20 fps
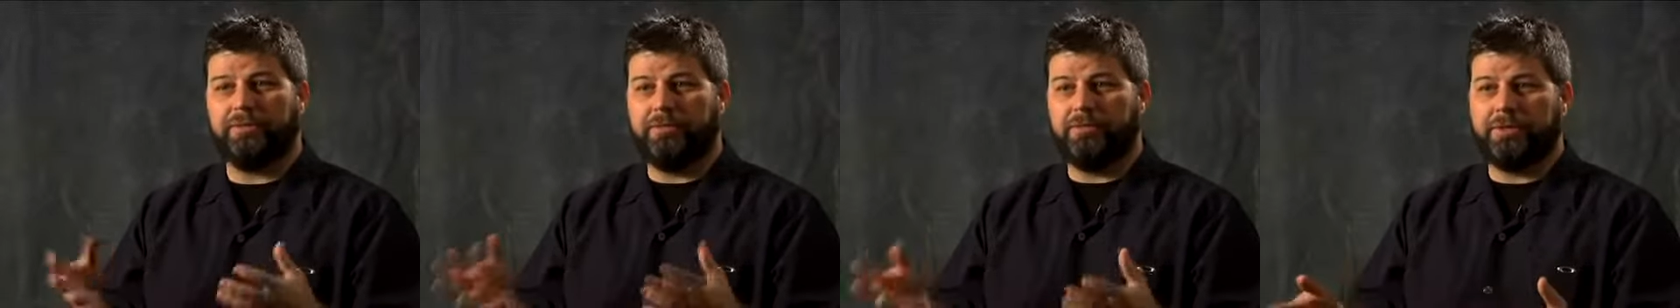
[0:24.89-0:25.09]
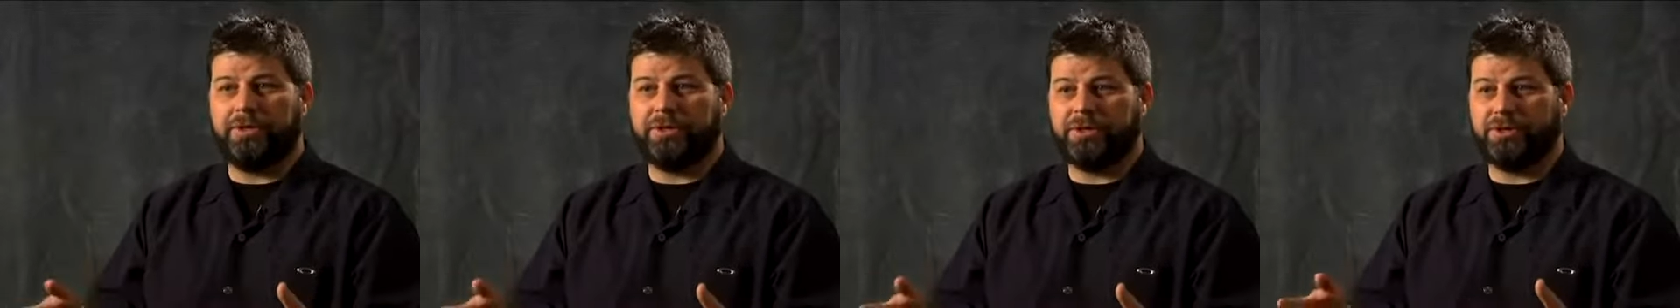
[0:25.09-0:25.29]

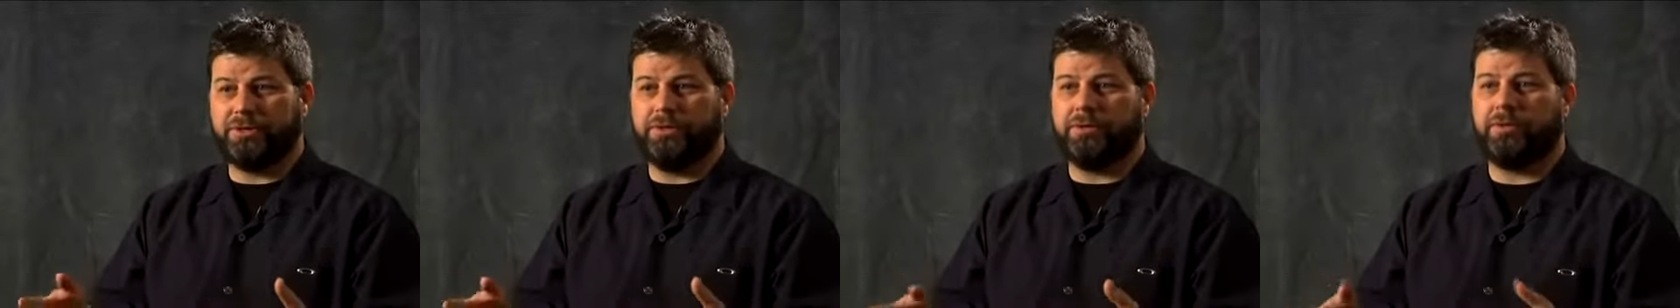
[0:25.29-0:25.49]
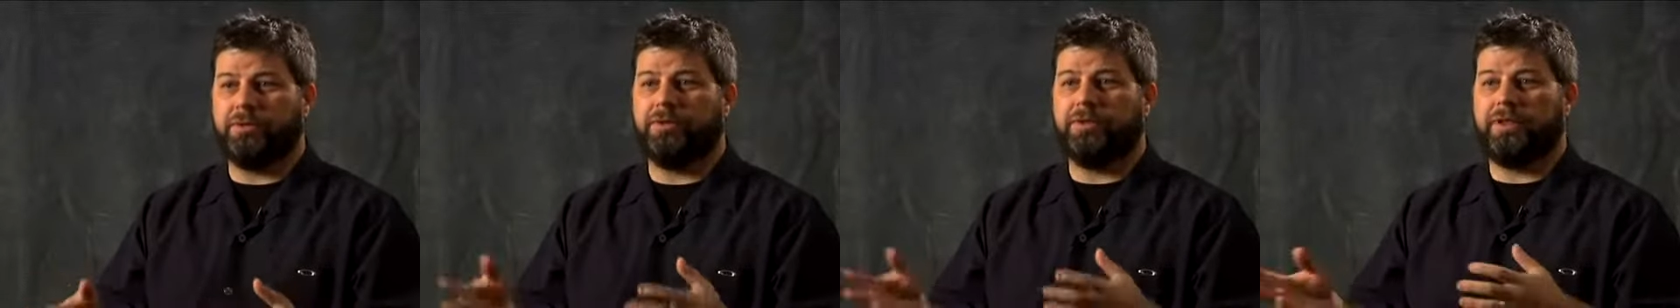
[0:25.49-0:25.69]
the
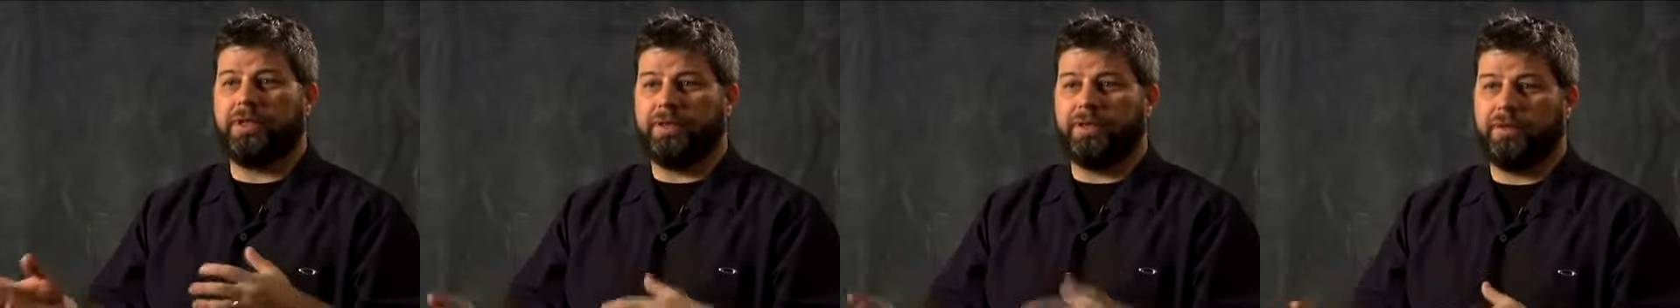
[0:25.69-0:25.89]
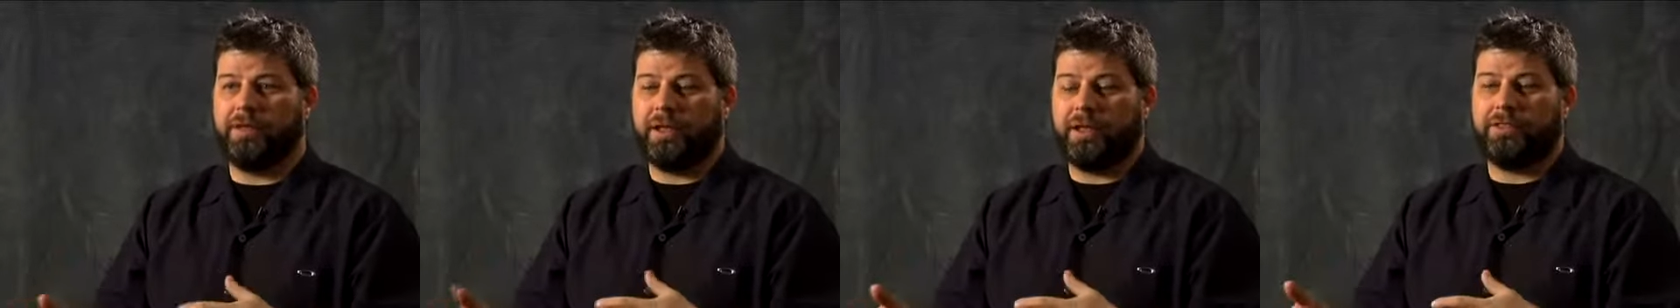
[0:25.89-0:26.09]
missional, or
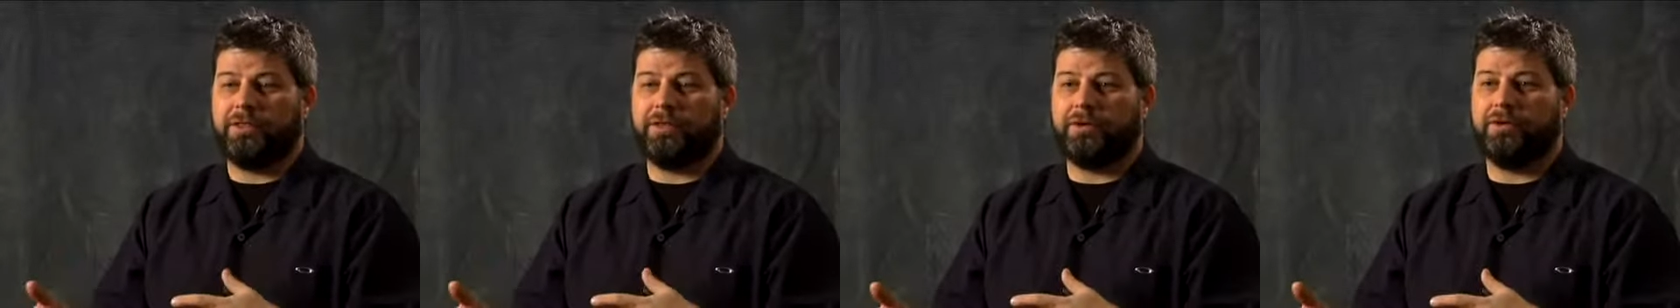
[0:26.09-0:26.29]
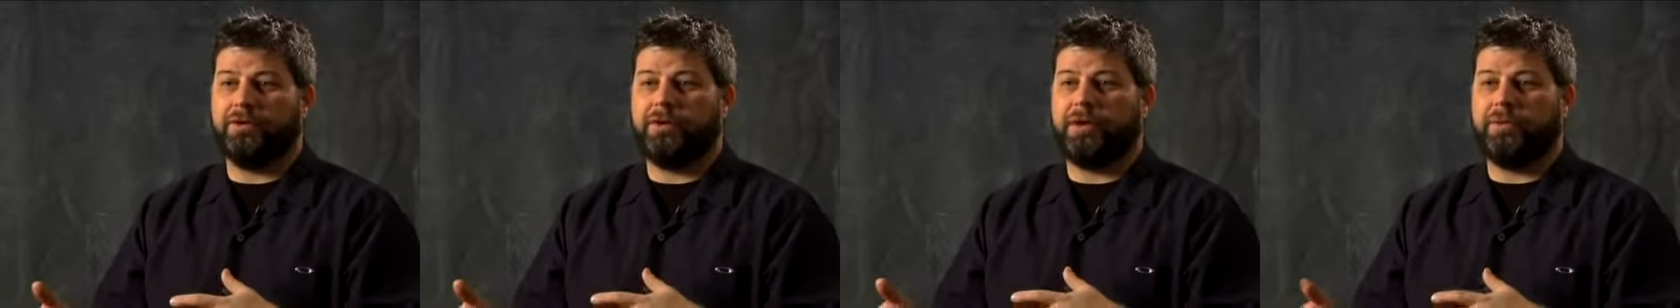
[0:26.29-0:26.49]
the
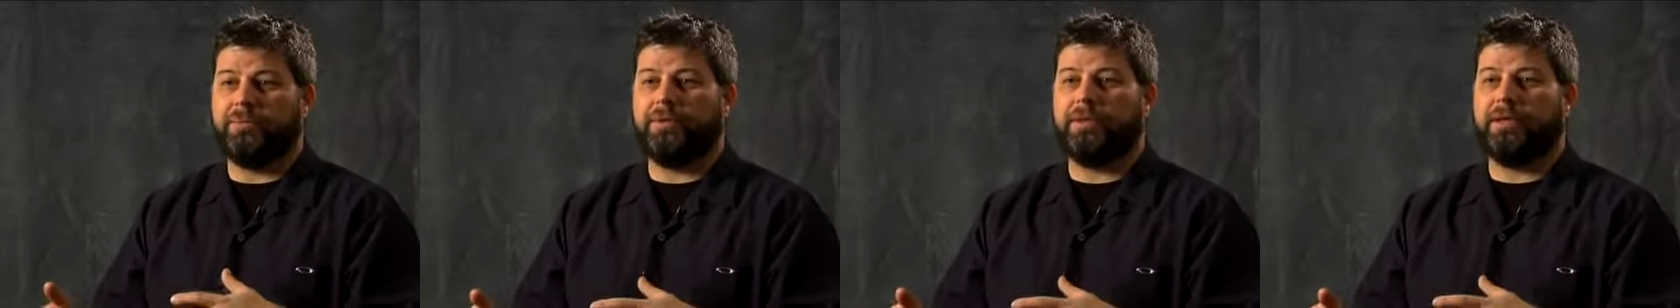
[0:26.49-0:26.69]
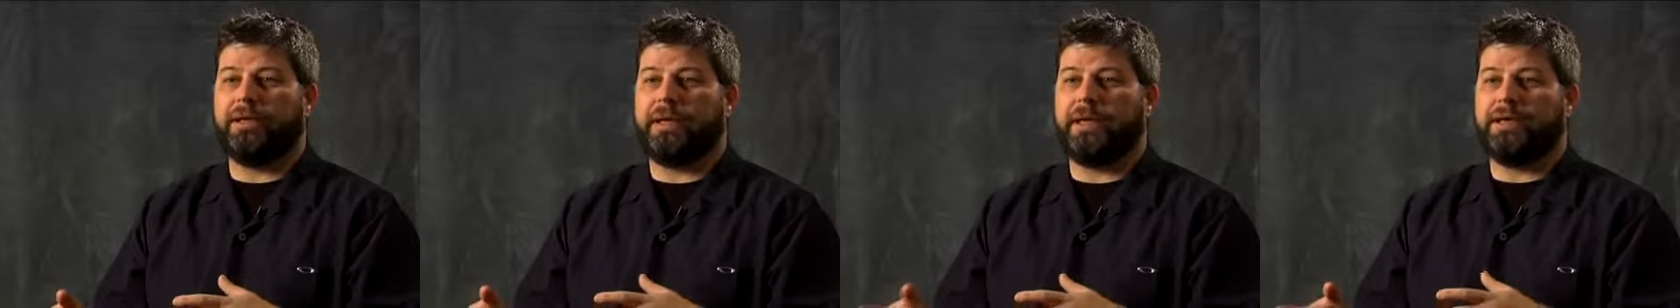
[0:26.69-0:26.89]
ethical
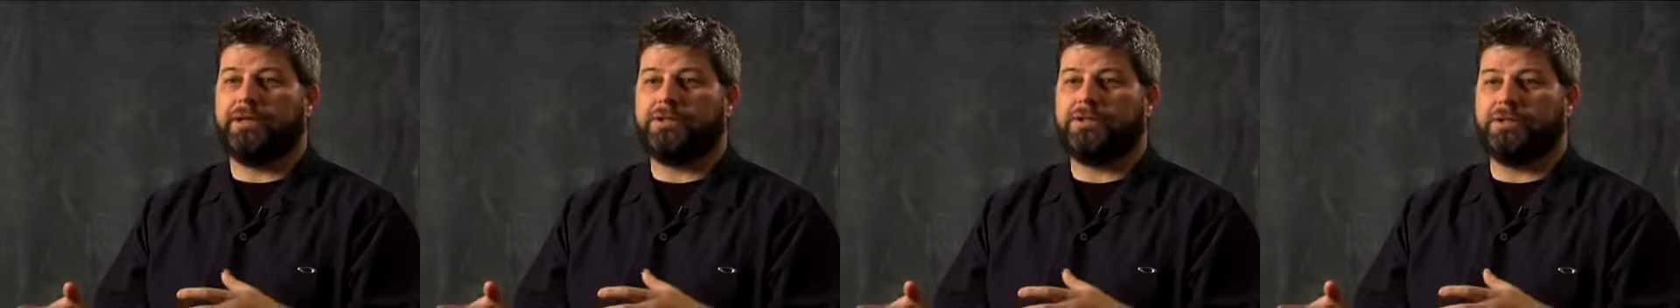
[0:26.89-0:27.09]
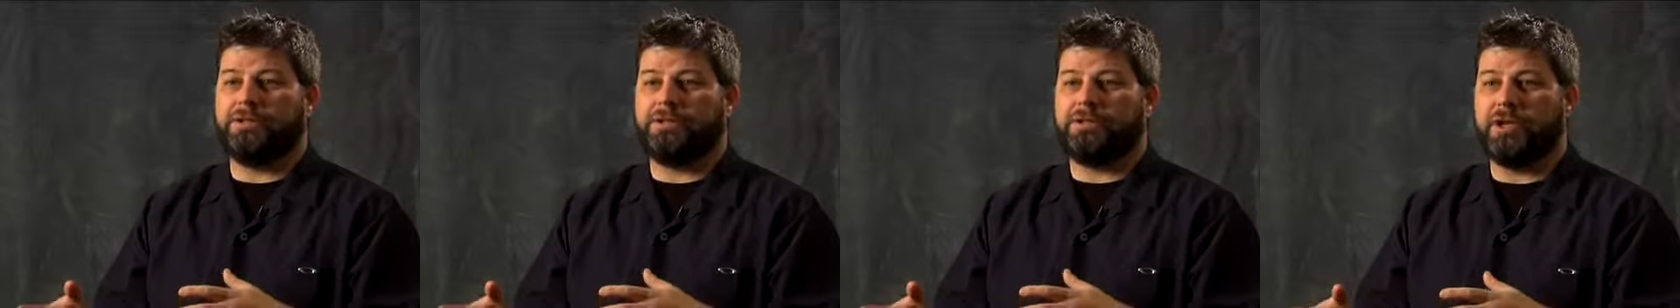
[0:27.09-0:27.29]

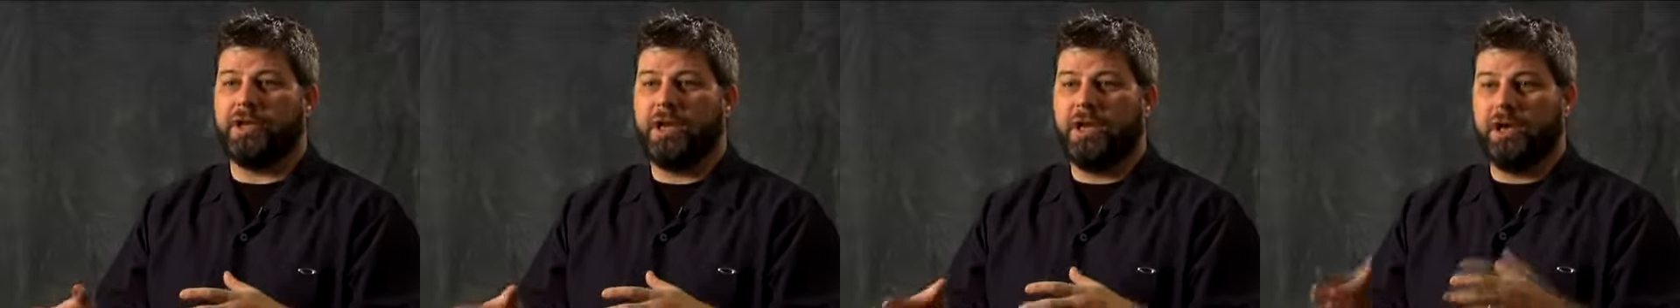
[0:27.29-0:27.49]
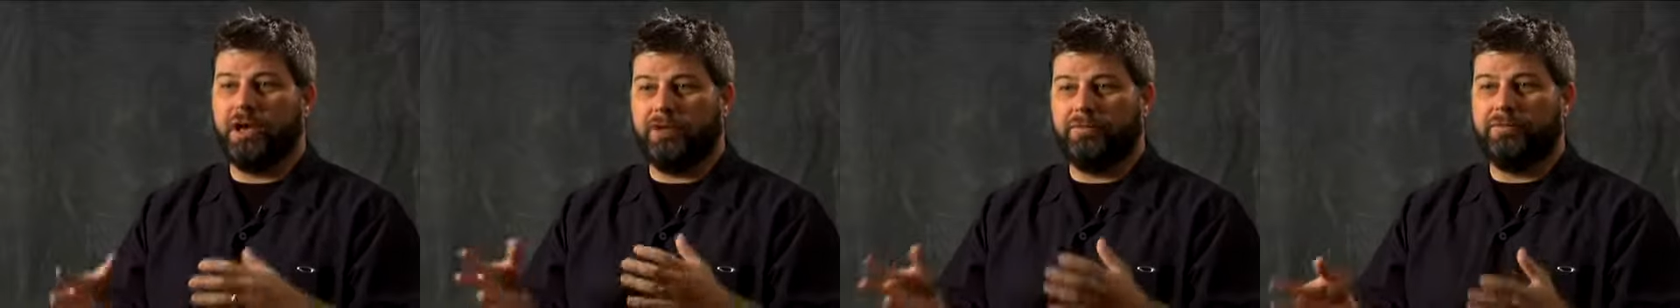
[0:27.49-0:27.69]
implications
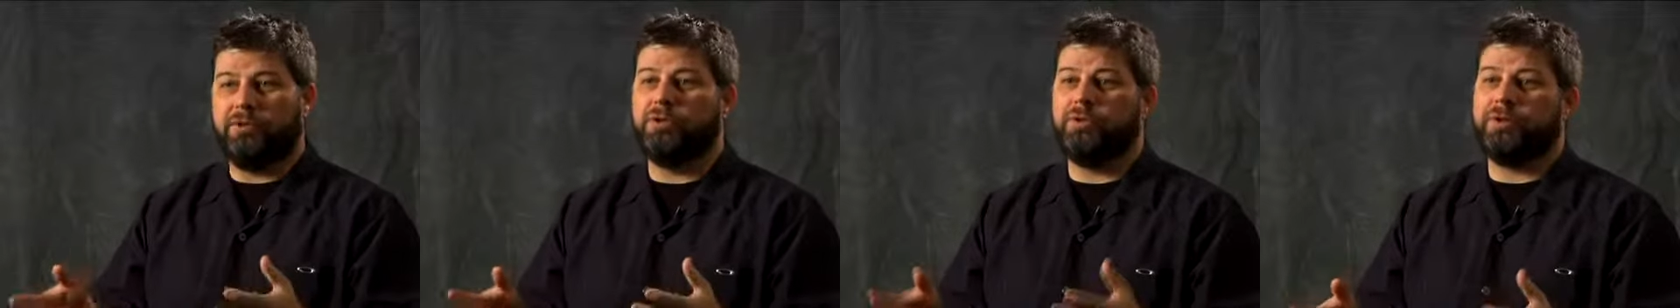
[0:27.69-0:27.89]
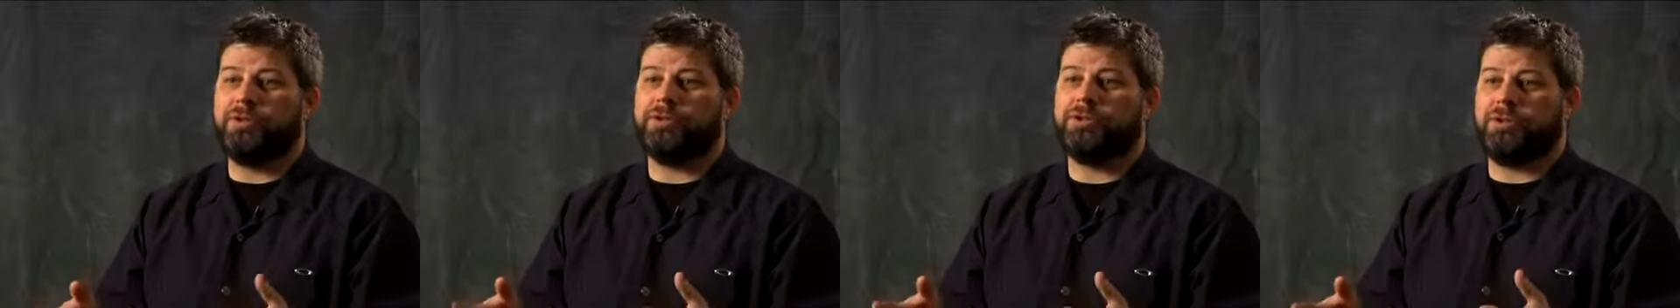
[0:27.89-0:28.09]
of
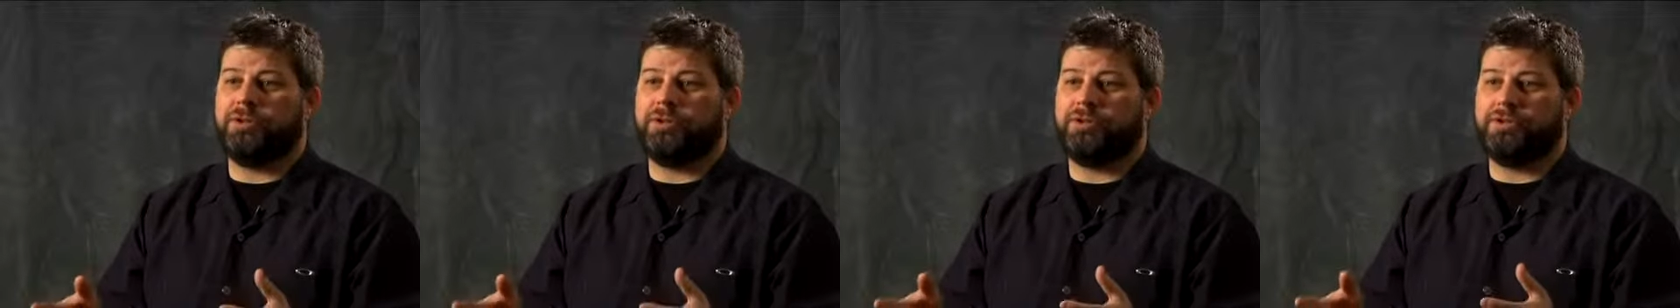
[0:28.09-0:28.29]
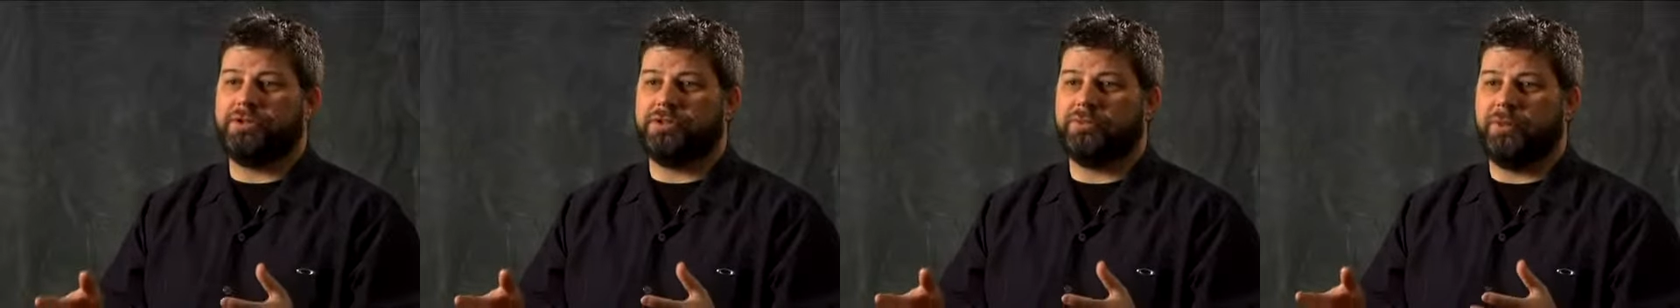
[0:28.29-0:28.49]
doing
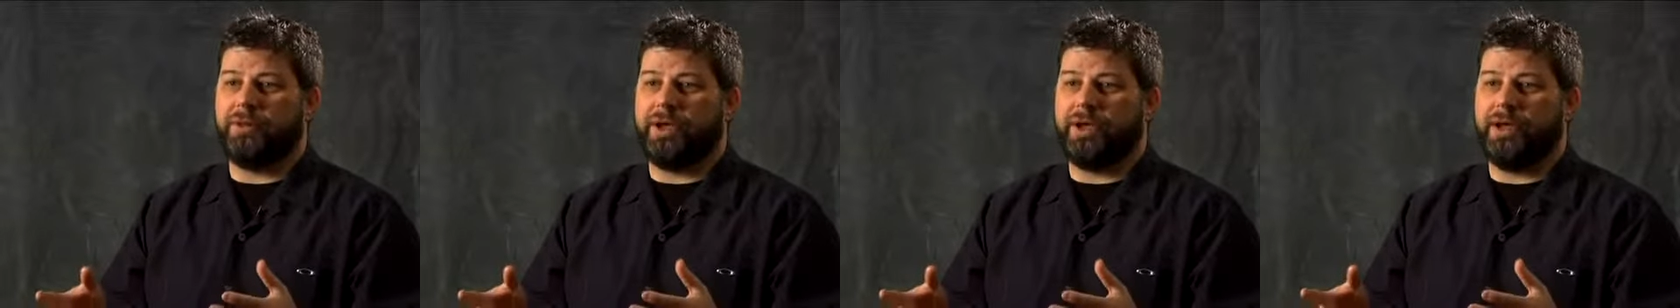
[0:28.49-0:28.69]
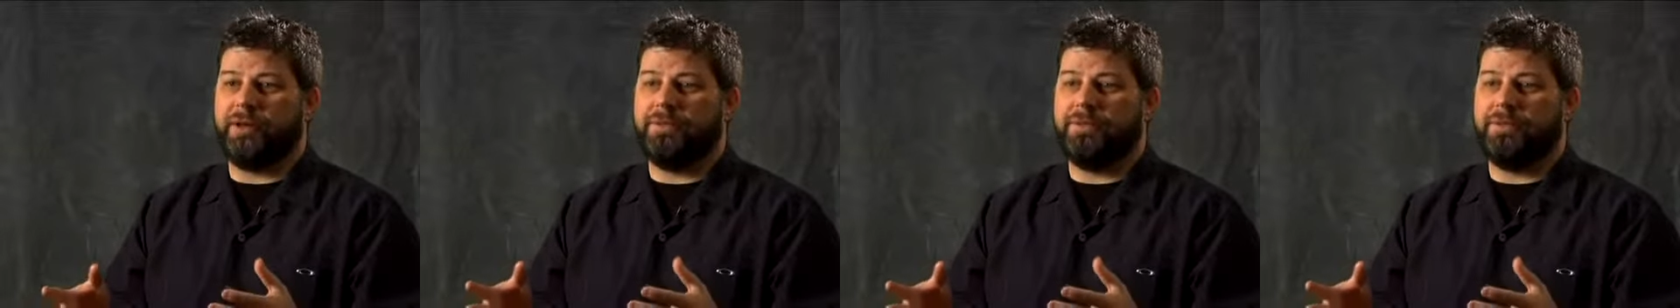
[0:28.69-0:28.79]
church this way.